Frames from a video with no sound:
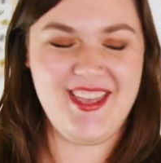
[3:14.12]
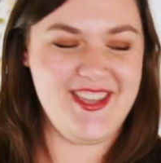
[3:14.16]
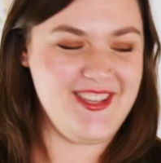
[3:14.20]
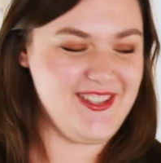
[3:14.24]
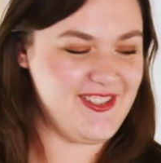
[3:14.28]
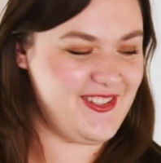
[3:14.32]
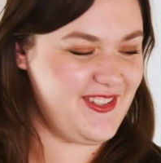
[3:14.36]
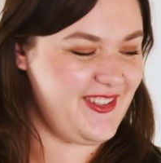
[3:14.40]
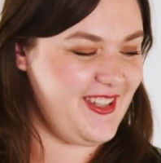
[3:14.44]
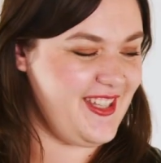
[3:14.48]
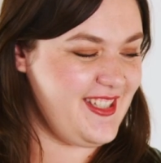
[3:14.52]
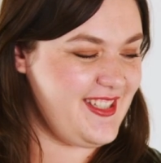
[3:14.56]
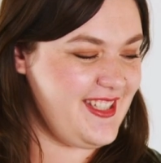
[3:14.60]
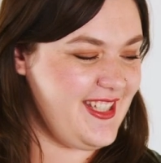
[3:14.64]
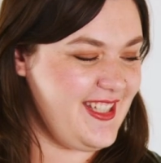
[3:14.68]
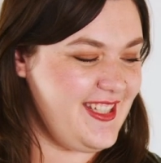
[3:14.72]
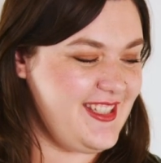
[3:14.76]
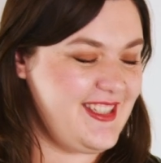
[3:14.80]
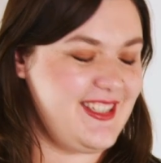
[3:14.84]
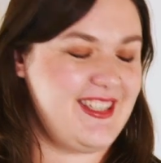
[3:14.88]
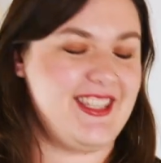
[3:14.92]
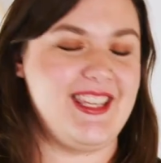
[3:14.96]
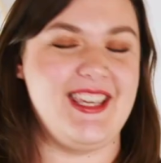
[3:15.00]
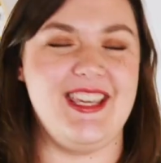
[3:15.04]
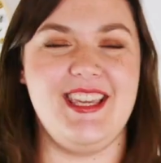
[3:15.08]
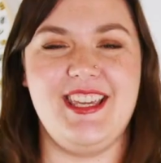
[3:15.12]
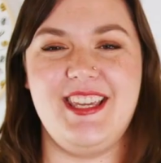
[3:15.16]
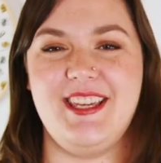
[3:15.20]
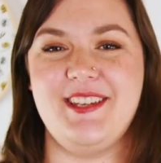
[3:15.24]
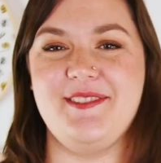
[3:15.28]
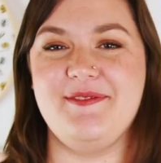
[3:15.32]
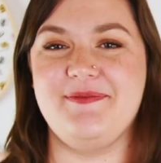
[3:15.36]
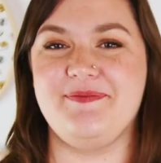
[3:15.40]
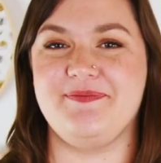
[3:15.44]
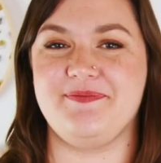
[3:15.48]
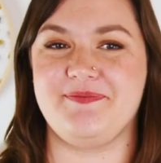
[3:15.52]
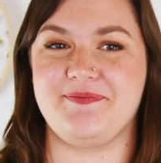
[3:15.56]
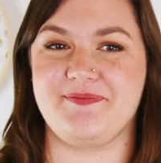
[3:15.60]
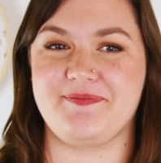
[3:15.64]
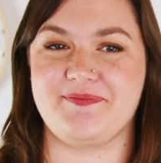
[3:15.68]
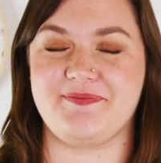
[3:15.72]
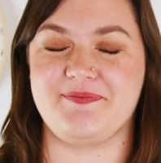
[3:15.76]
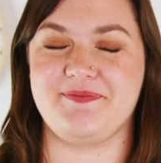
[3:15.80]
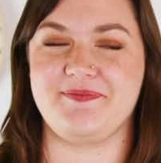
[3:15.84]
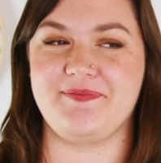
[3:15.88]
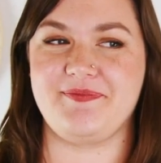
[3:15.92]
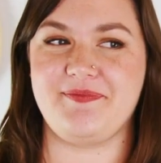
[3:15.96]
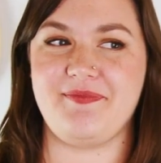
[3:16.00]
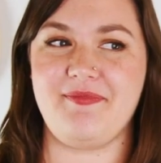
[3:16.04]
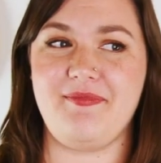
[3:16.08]
So this is the
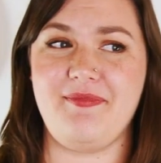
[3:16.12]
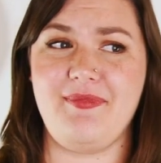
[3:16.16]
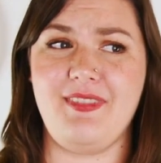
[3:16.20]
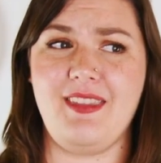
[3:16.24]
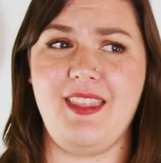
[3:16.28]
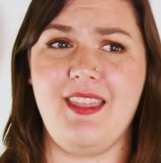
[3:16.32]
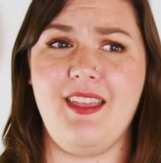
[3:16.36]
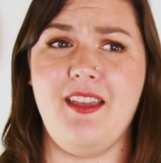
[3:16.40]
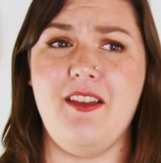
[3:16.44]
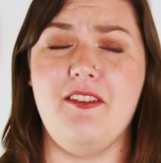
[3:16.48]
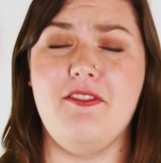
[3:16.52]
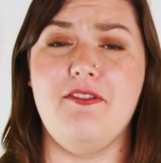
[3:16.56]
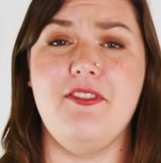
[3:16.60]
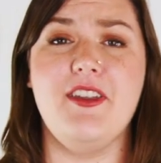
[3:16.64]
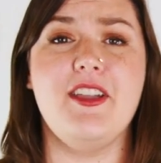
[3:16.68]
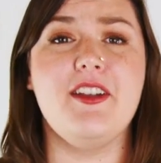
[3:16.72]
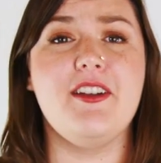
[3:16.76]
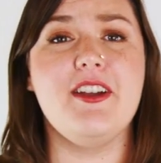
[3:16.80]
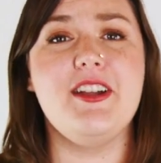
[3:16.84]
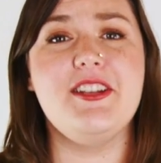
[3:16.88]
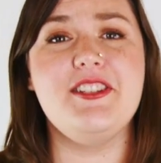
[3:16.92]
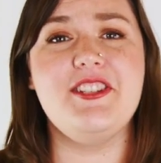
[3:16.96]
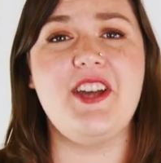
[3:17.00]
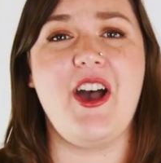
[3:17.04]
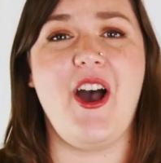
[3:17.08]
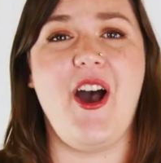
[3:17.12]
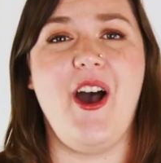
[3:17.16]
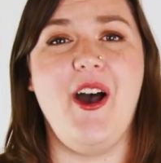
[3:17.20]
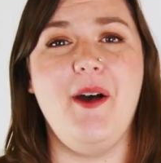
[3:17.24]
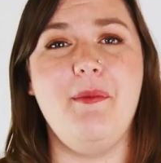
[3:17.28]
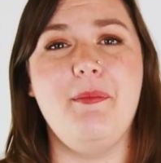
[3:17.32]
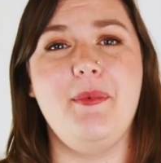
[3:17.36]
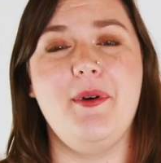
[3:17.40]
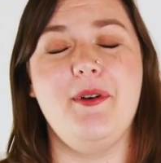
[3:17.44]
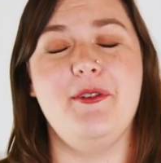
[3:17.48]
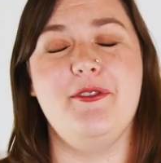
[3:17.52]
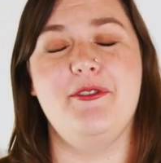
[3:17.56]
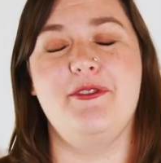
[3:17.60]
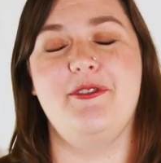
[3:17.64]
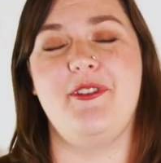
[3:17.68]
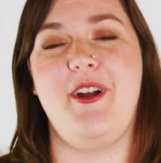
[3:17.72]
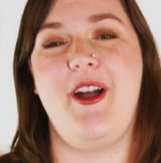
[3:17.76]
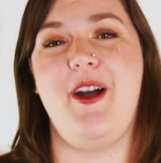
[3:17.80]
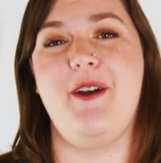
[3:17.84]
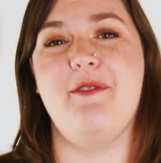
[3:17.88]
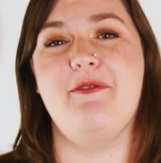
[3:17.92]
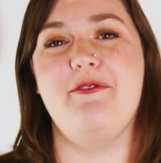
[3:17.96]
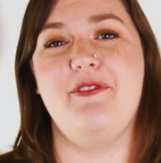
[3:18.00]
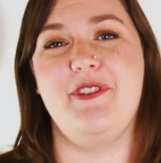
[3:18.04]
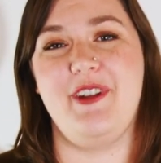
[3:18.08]
Vera top
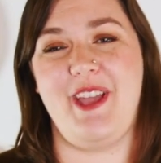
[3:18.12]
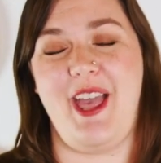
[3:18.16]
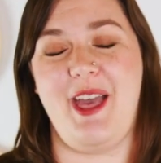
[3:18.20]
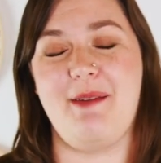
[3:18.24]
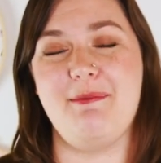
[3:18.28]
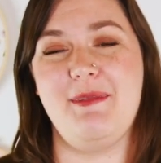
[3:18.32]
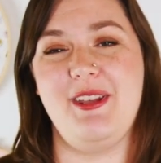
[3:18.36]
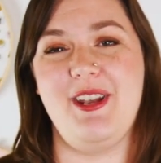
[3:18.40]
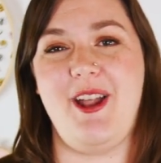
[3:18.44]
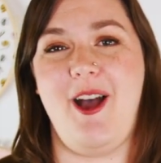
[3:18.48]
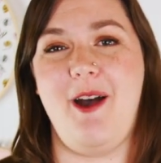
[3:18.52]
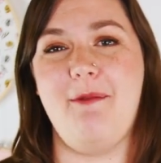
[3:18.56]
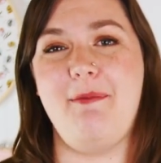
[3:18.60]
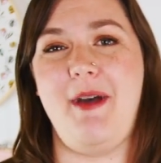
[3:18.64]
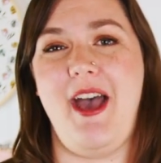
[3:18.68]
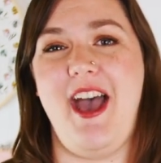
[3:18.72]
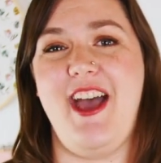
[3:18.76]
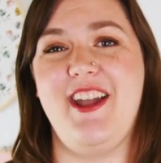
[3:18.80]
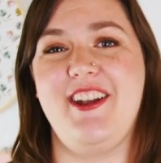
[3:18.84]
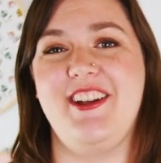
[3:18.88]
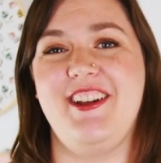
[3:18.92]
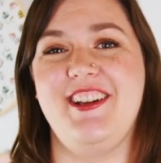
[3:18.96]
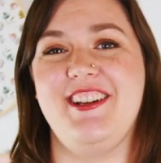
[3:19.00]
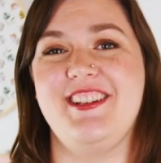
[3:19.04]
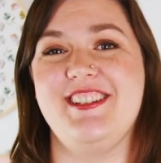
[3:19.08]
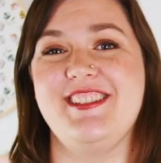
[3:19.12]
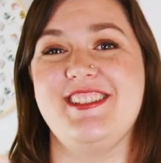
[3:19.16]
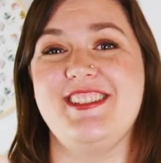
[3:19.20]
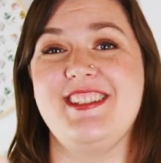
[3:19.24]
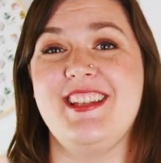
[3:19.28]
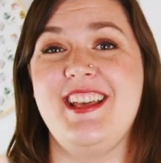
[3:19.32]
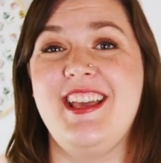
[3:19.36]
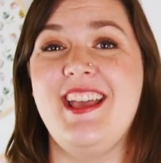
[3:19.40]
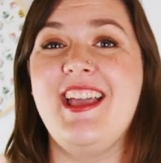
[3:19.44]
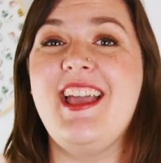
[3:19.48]
from Forget Me Not Patterns.